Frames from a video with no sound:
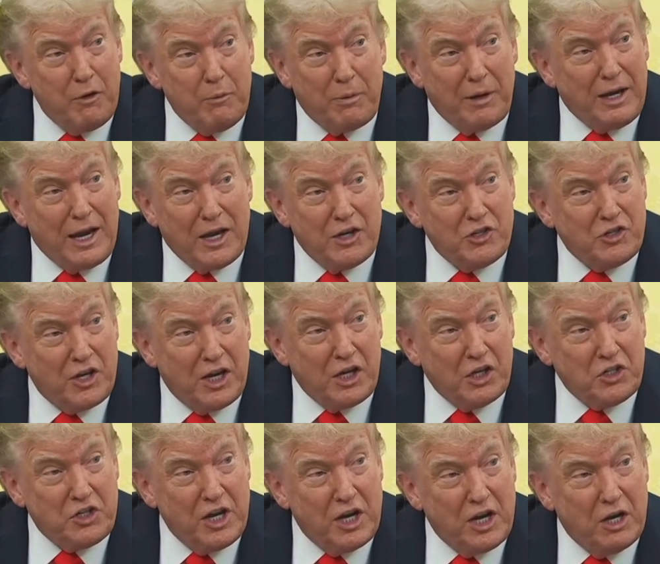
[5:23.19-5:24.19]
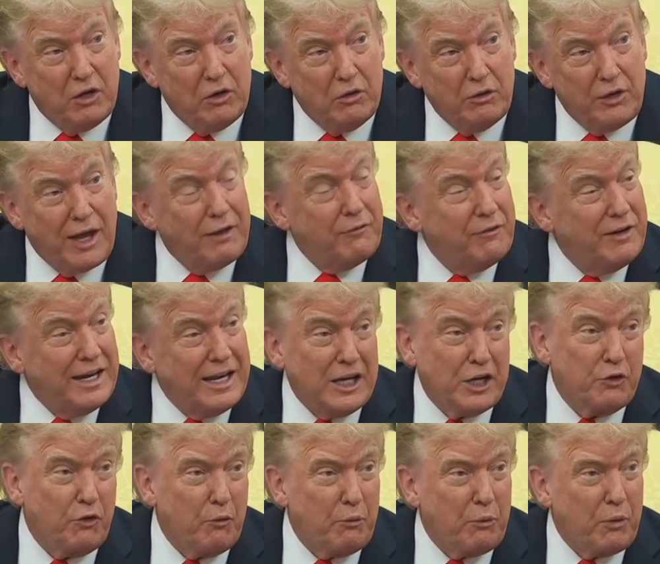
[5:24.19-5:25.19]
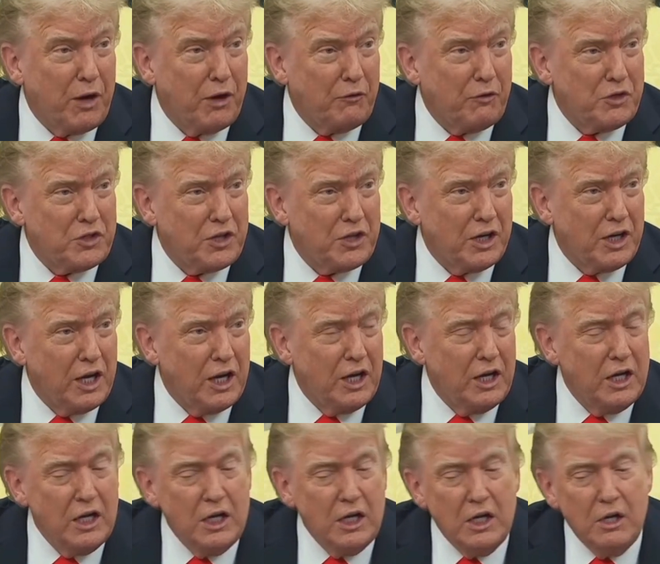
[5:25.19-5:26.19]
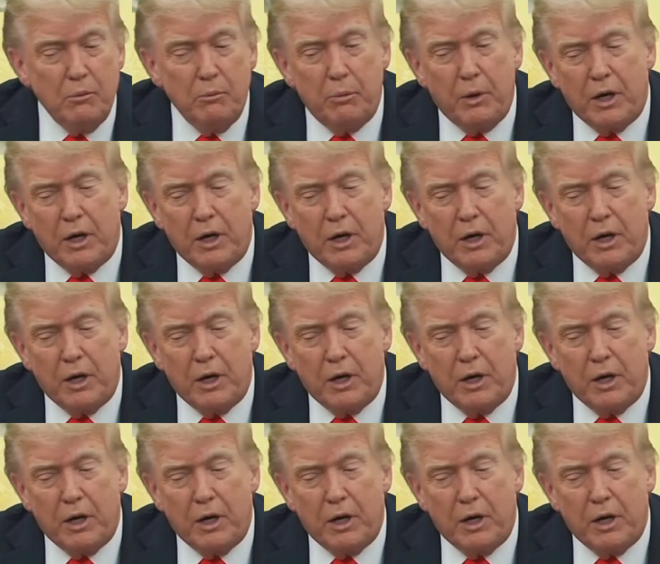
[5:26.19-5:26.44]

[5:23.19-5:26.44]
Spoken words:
Everybody has eggs now. They're having eggs for breakfast again.